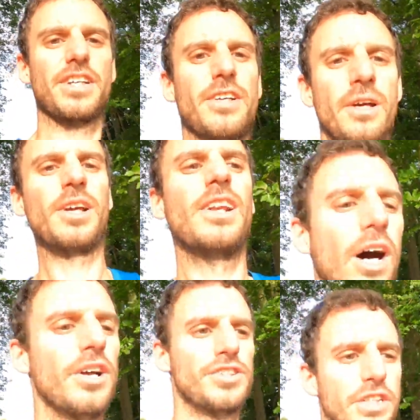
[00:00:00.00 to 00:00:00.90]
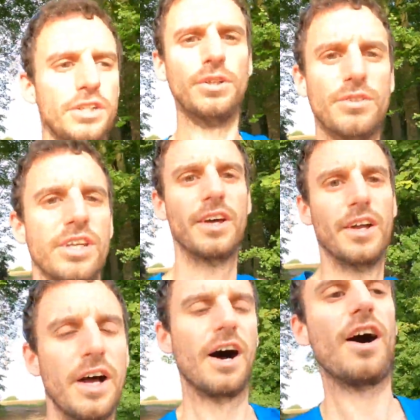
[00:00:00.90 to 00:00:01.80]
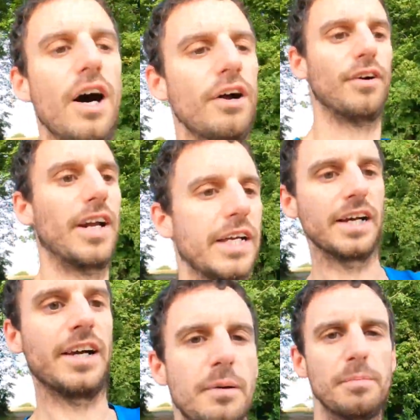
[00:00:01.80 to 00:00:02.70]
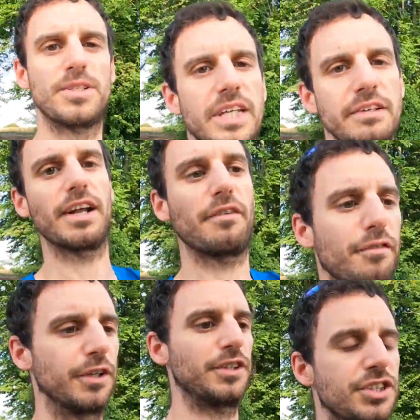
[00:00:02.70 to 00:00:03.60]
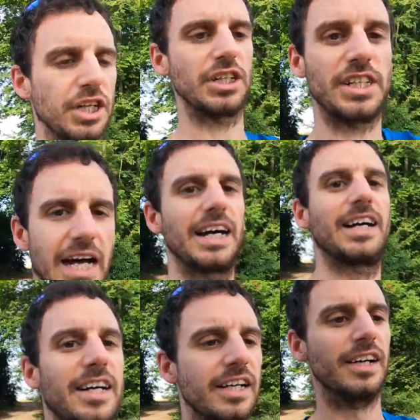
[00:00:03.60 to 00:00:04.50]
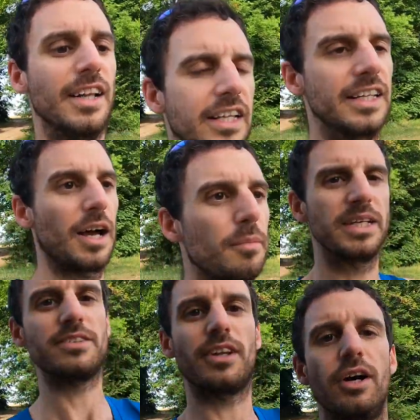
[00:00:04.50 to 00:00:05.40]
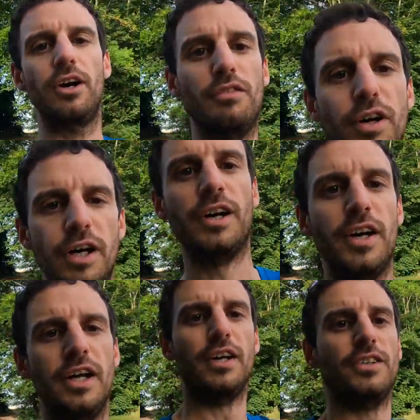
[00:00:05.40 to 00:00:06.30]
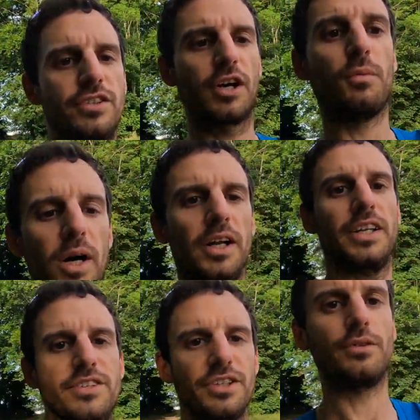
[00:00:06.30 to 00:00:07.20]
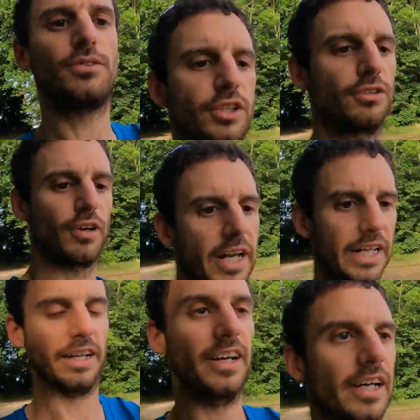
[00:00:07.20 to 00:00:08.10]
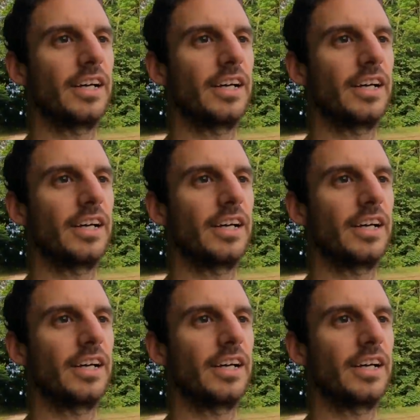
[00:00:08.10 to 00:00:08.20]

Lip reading: I largely use heart rate and perceived effort to judge that. That means a lot of zone 1 and zone 2 running,